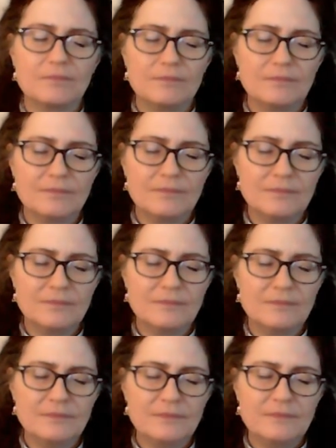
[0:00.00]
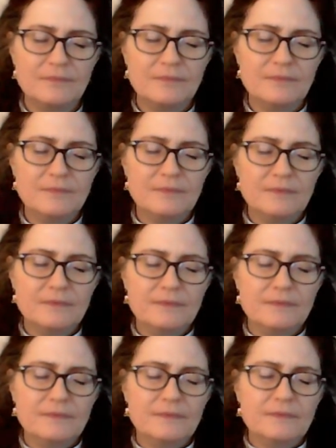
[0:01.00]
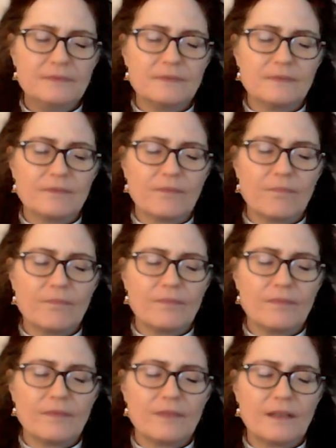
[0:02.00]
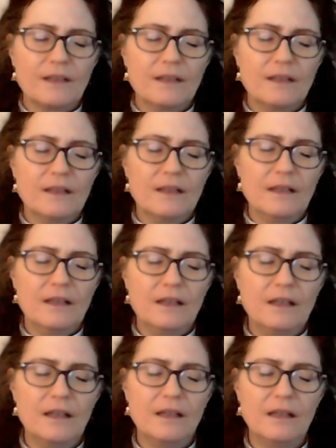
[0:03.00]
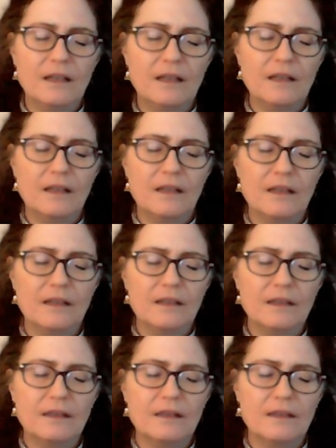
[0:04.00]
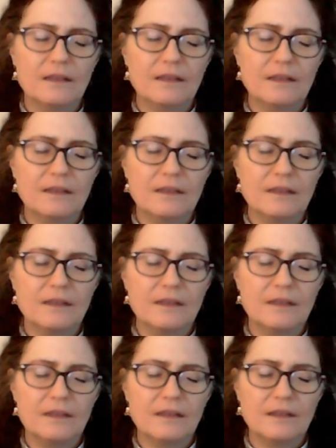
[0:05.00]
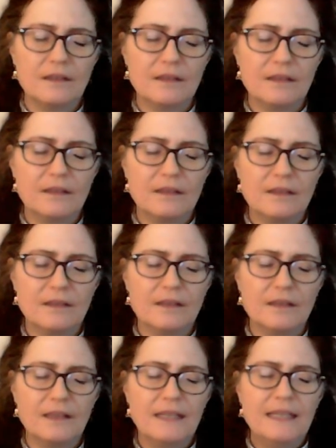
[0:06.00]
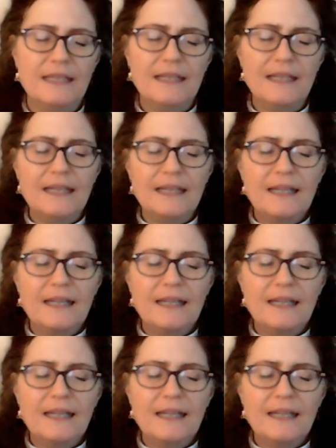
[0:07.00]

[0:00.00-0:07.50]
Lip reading: Nobody speaks.